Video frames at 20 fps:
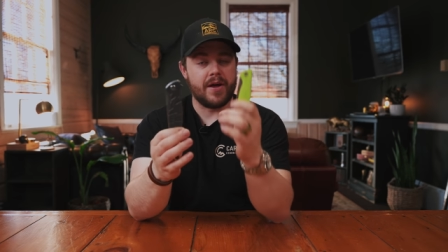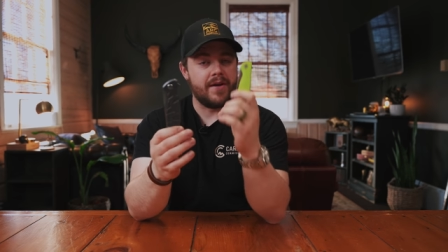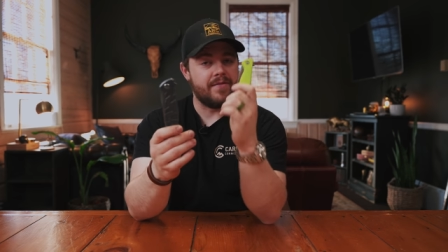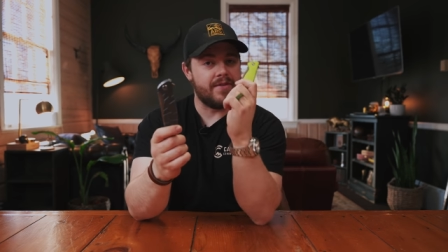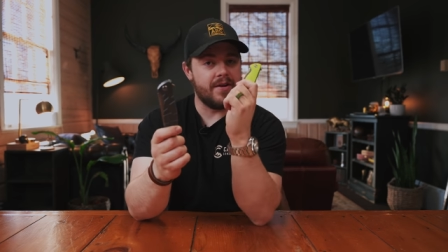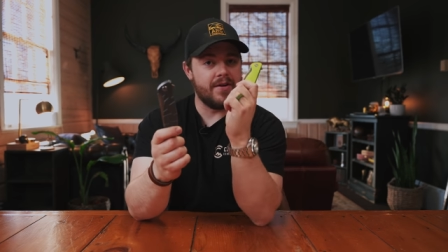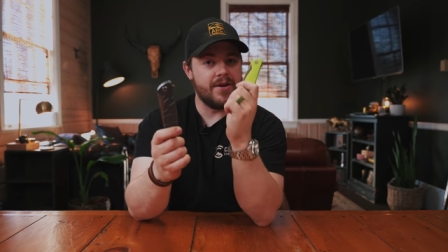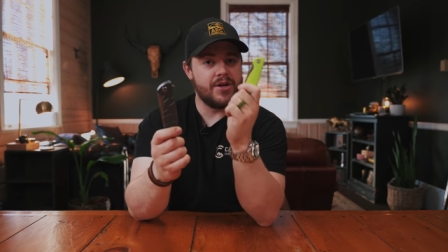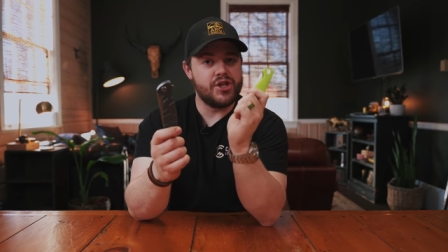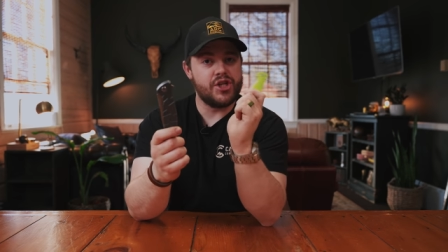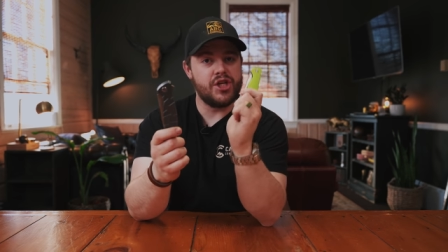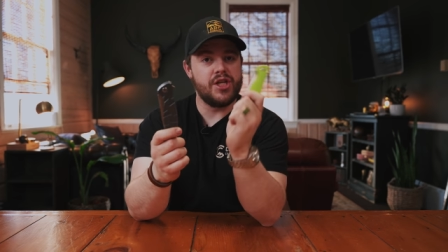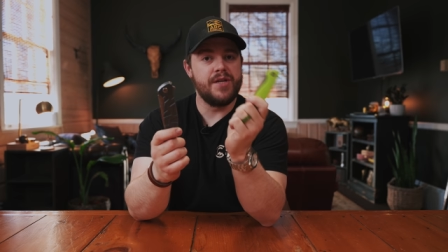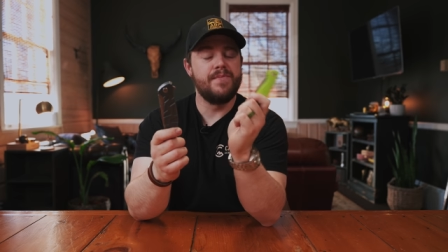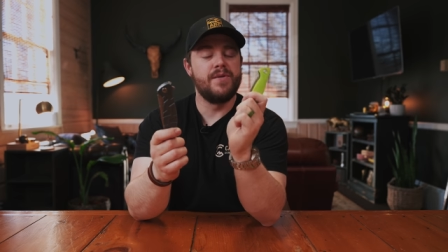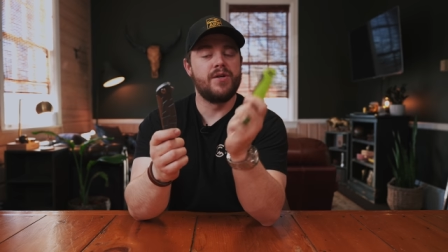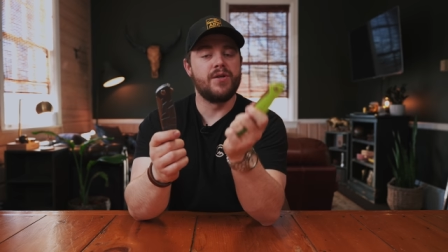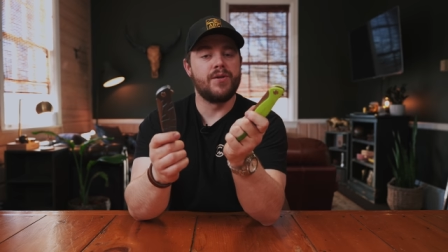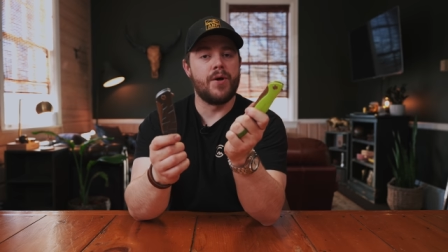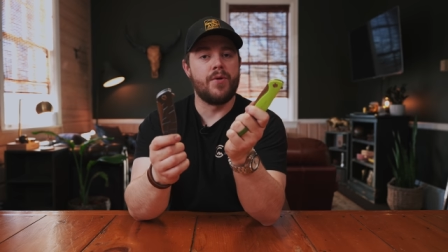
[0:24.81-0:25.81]
a very
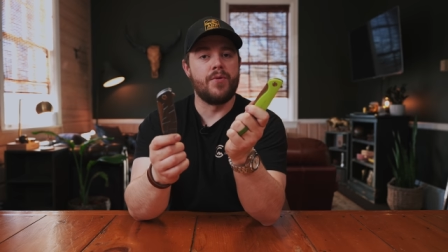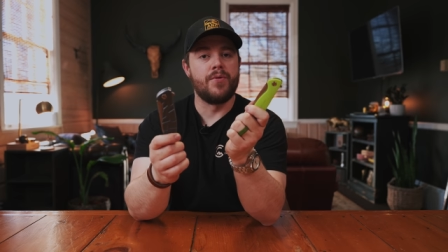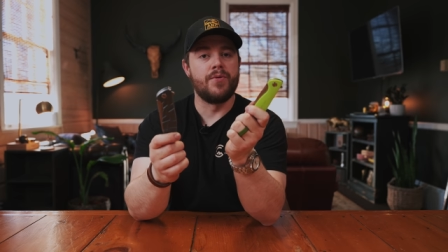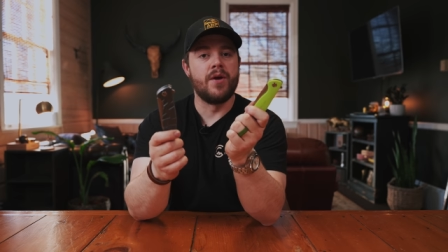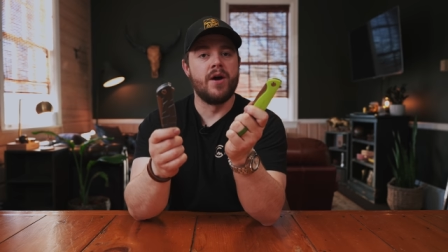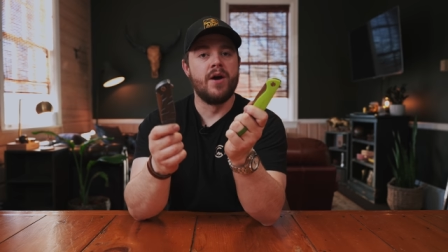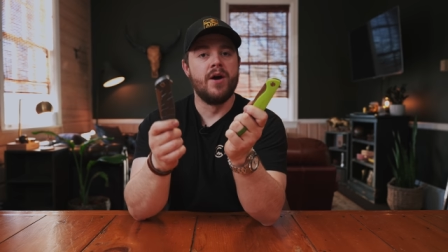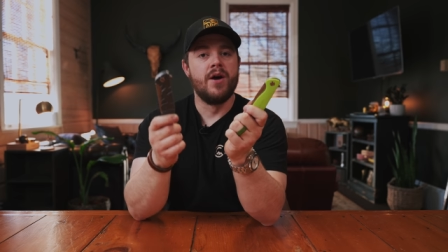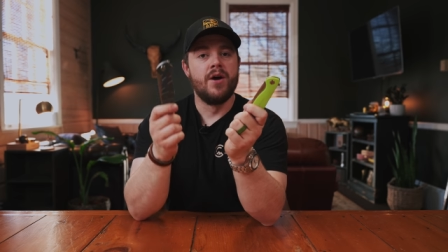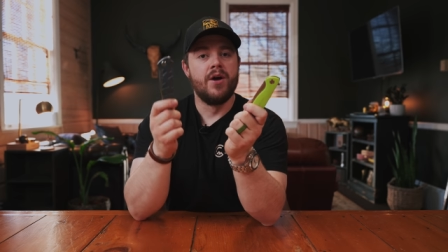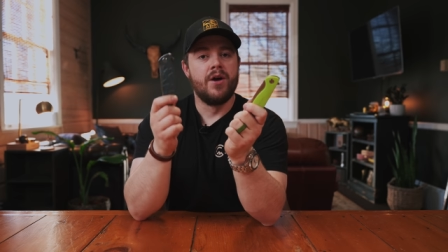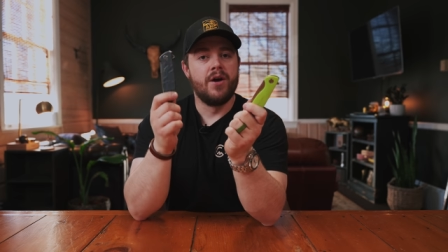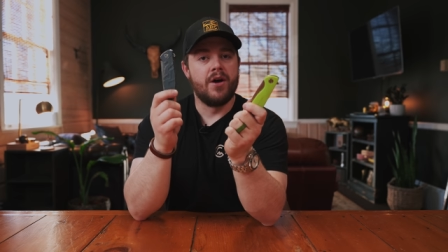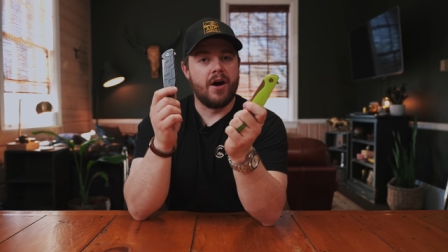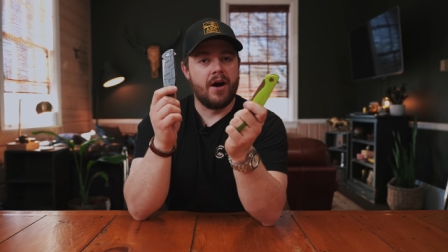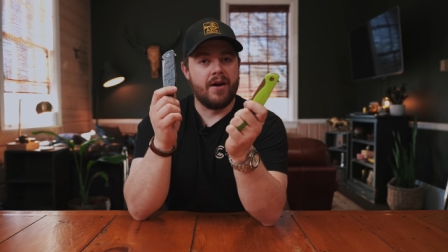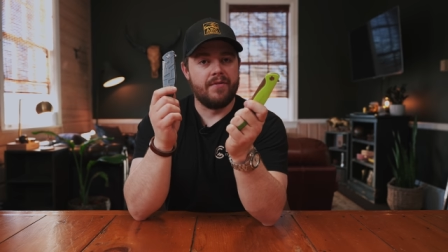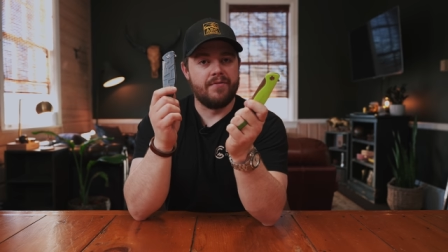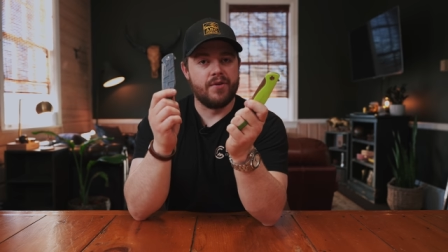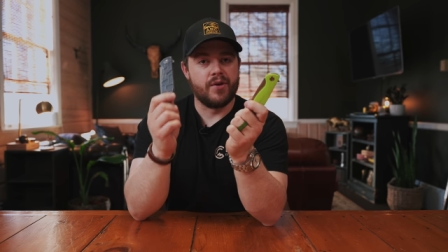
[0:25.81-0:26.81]
cheap clone
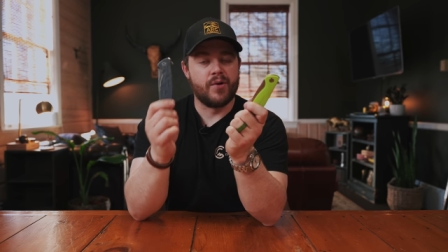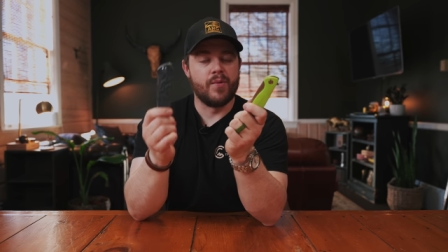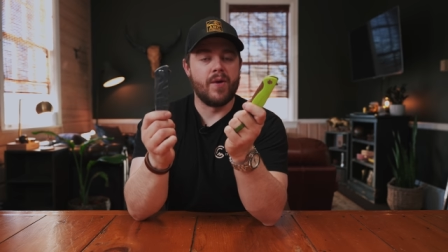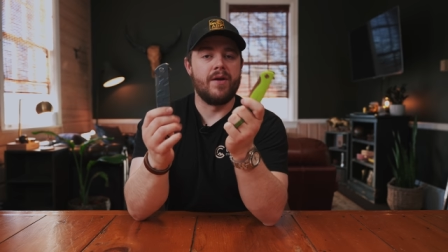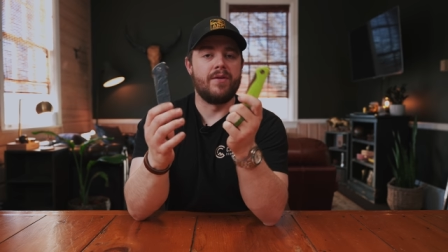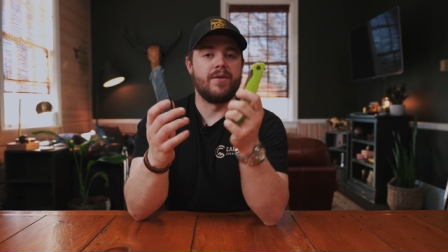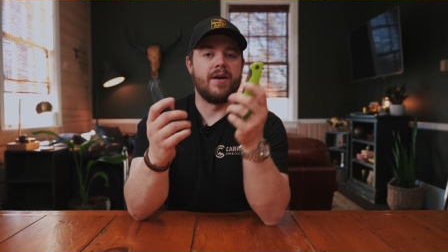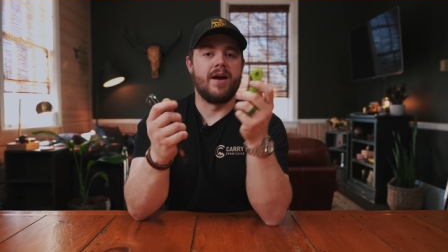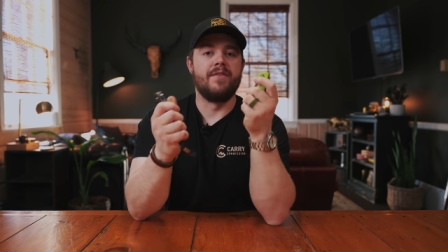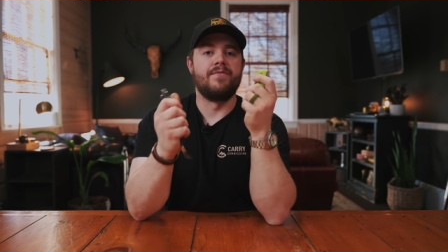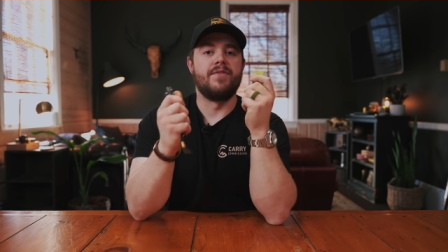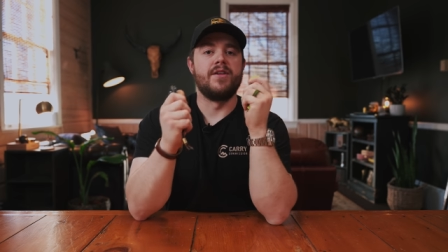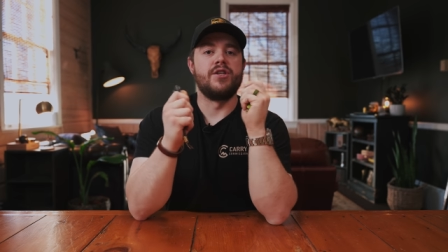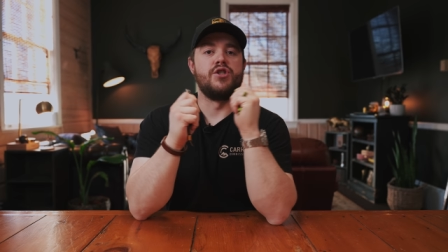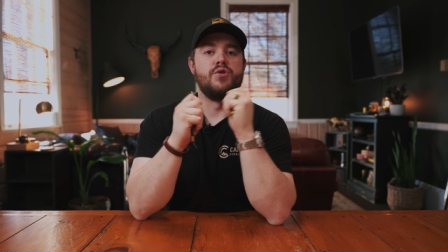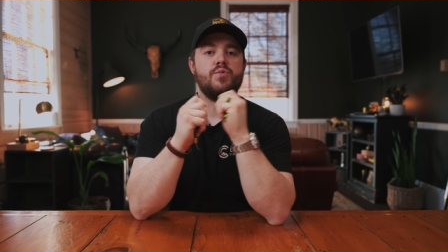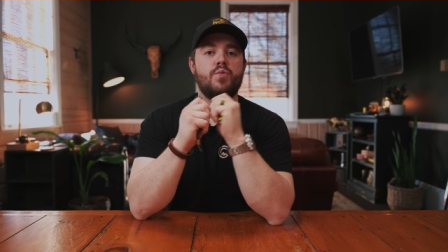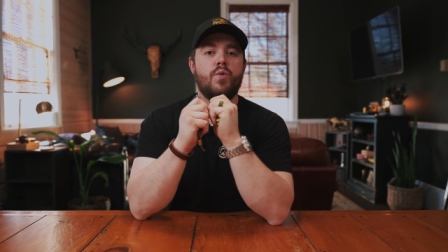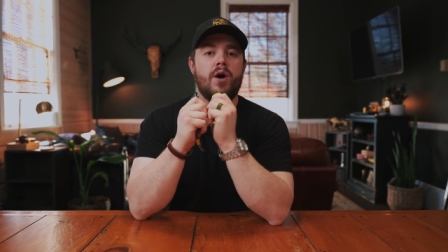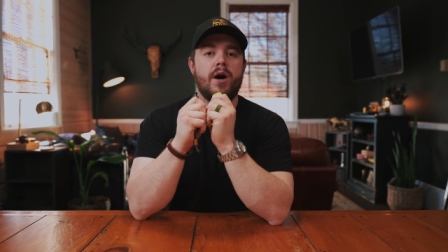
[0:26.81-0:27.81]
of the Grail knife
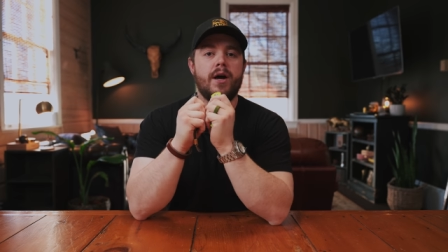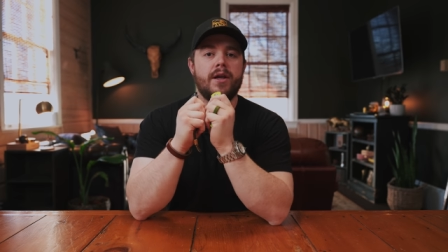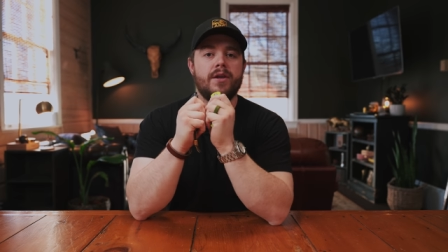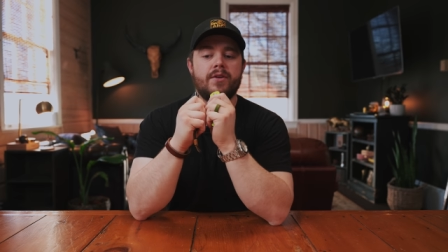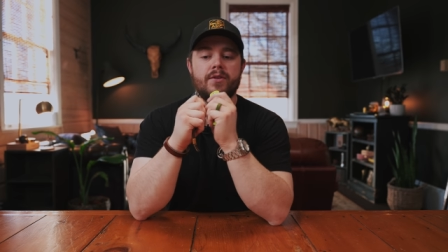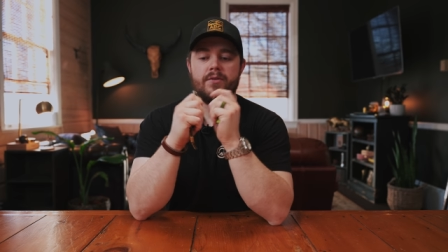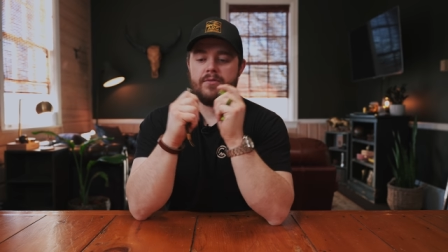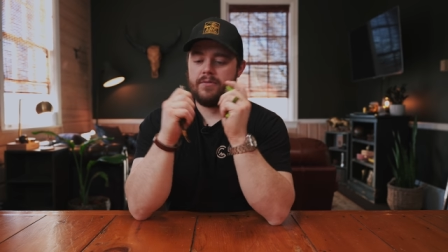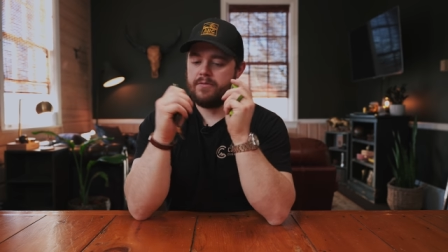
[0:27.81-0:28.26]
that you want.